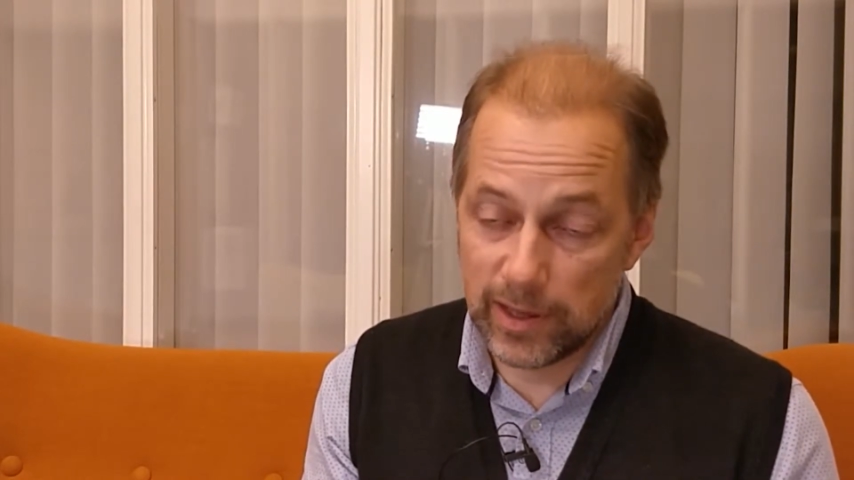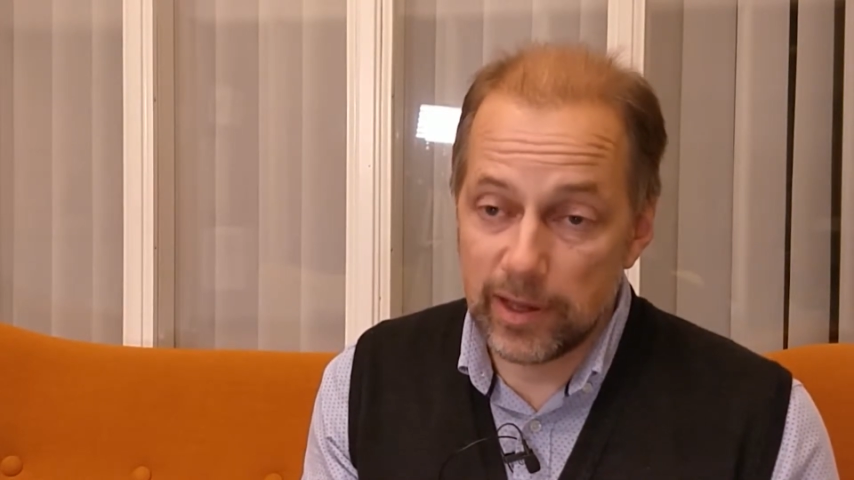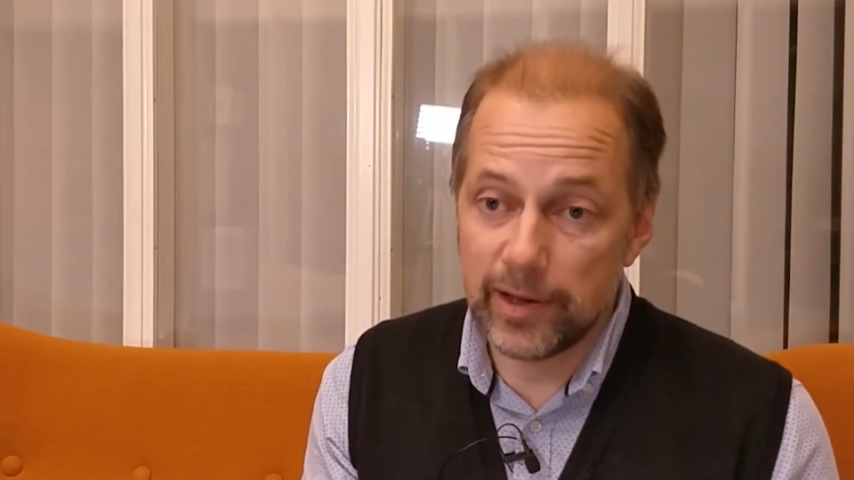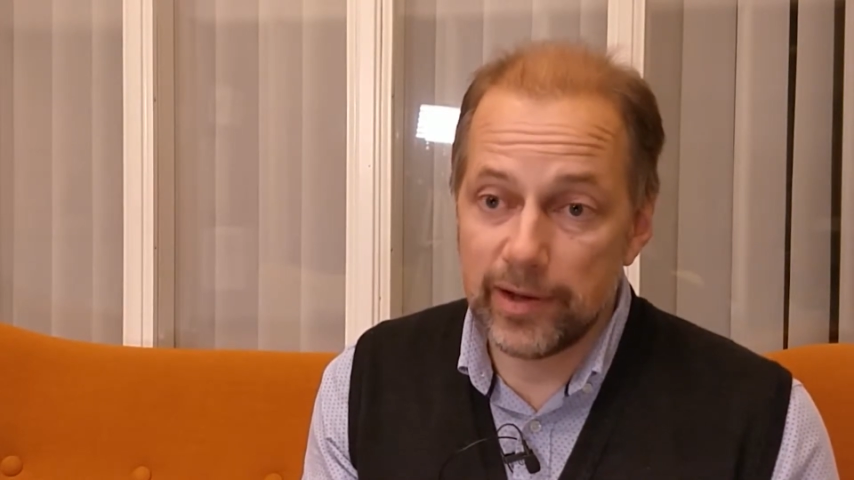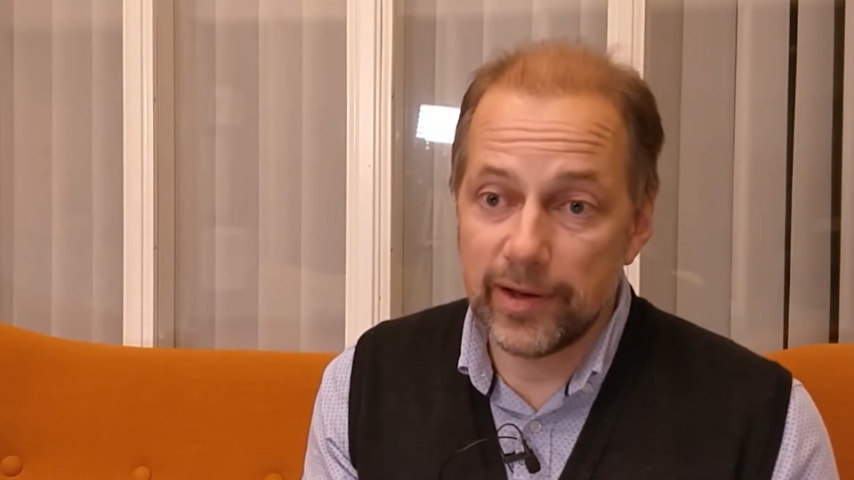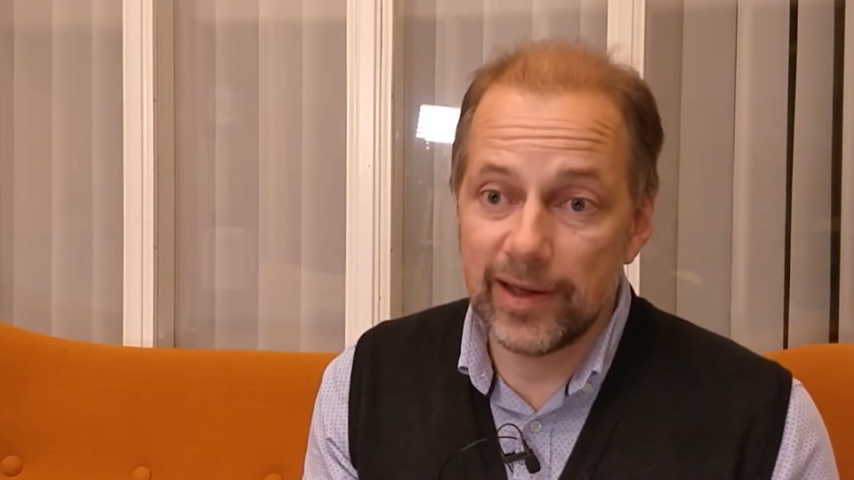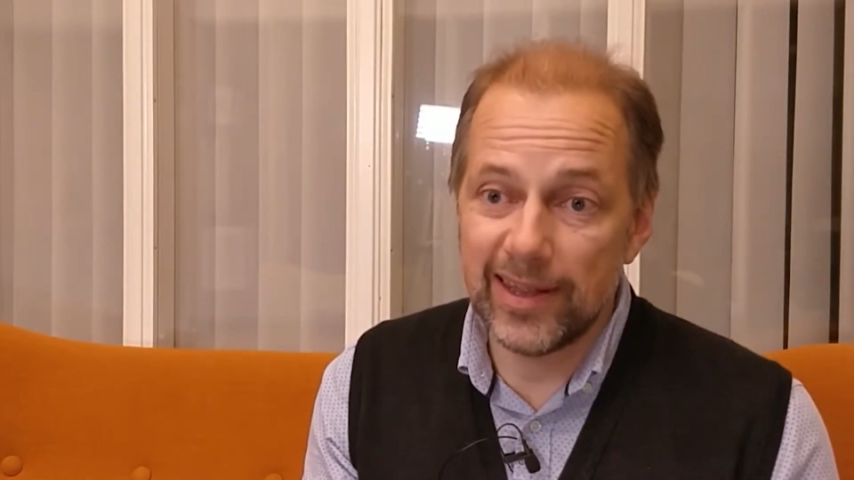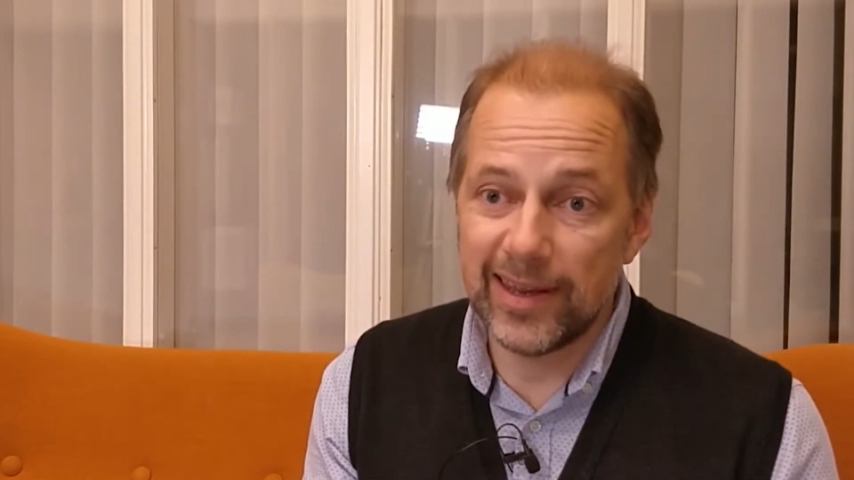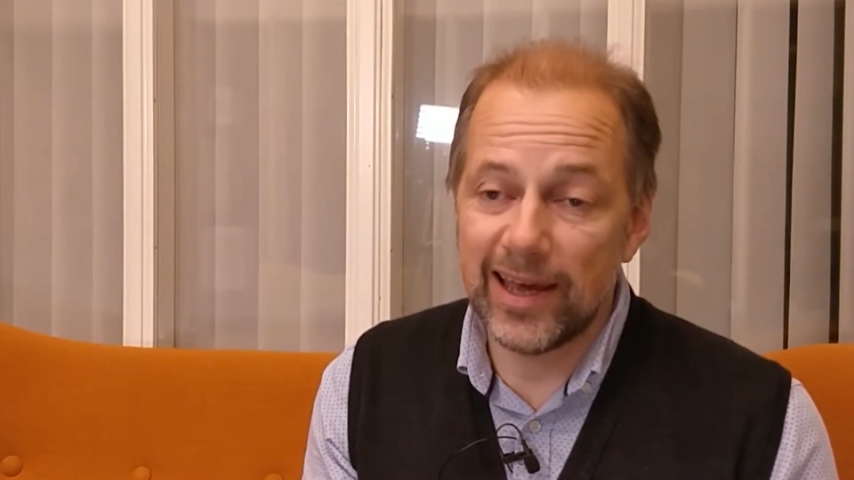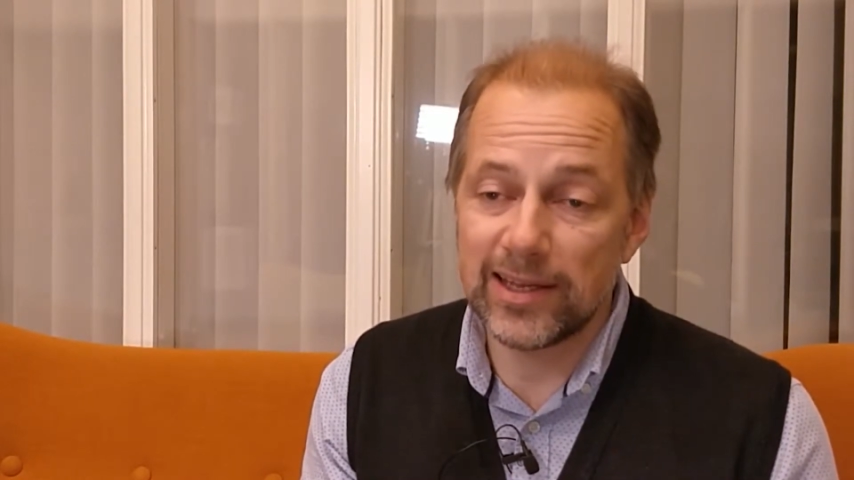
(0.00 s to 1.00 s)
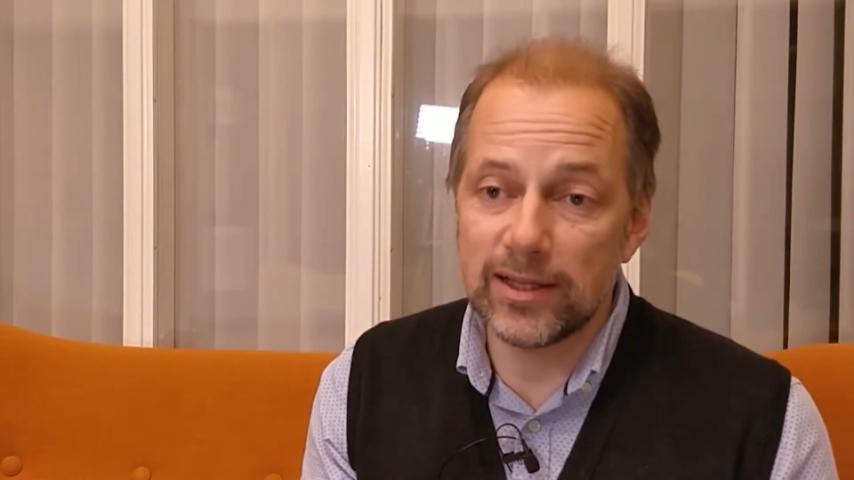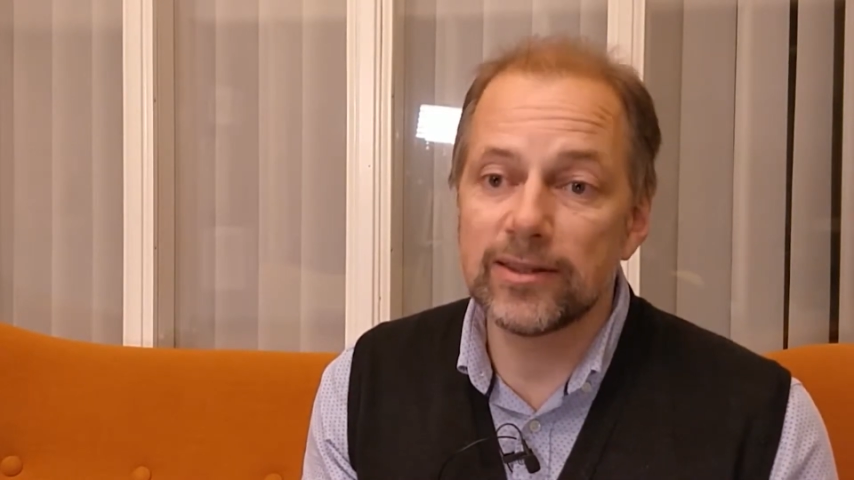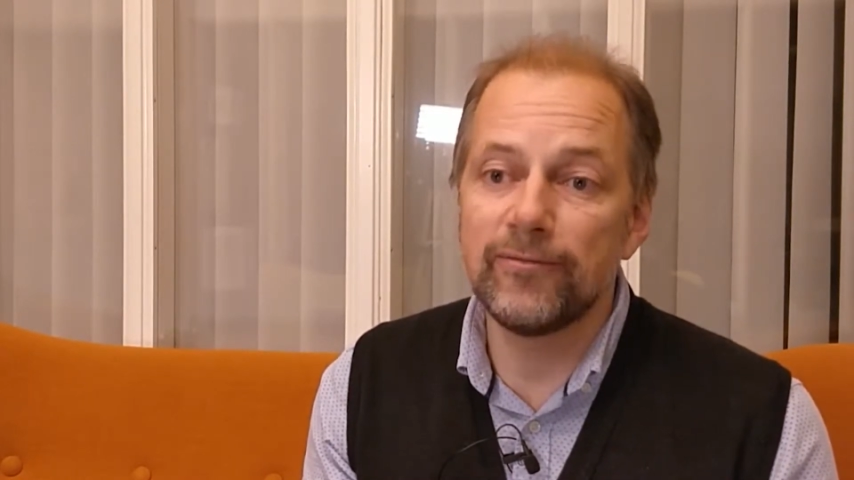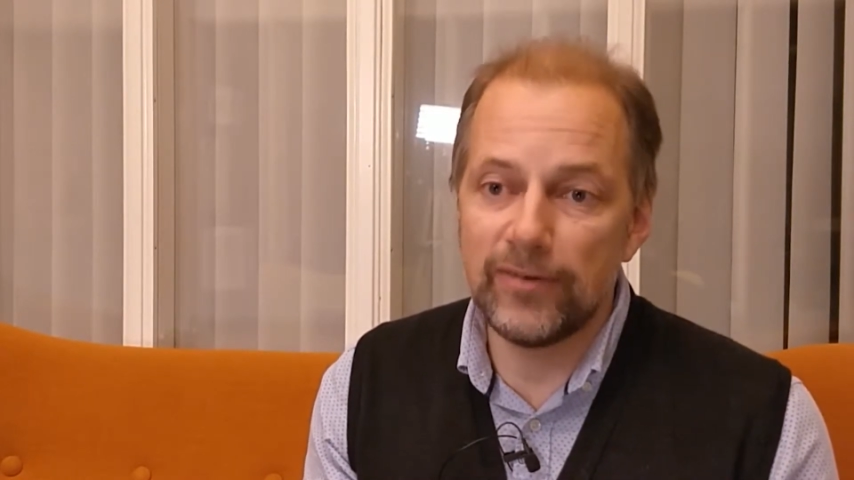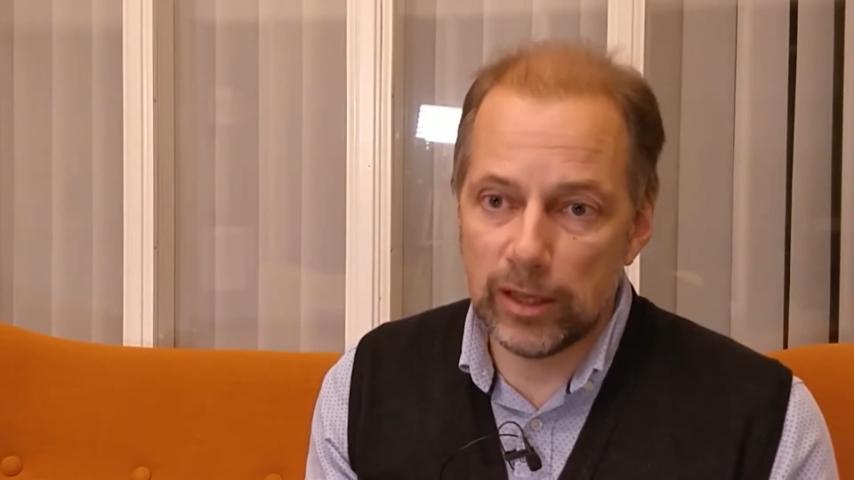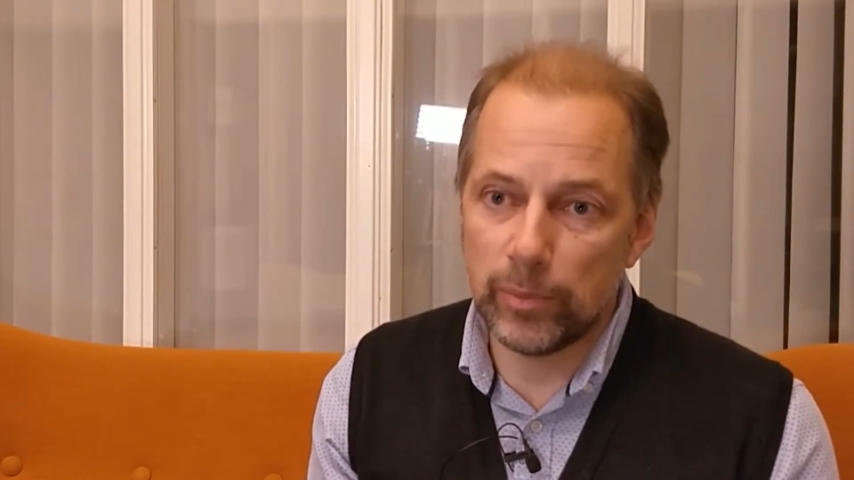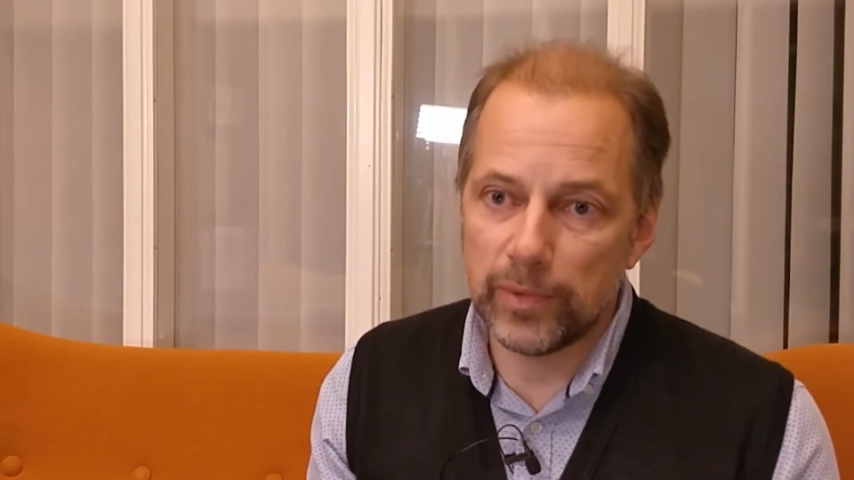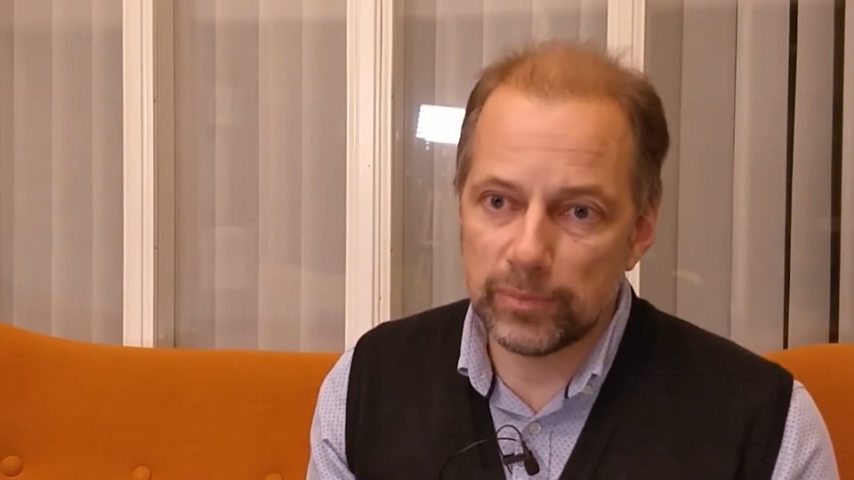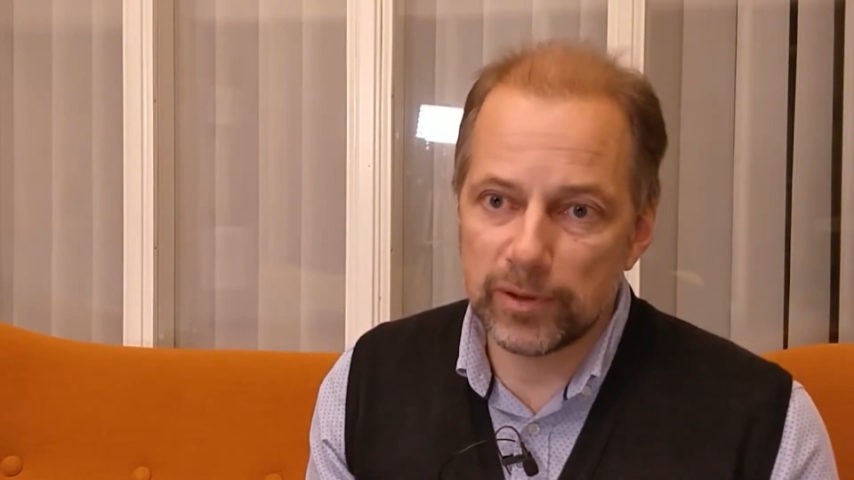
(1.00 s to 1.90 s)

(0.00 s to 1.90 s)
in agile development,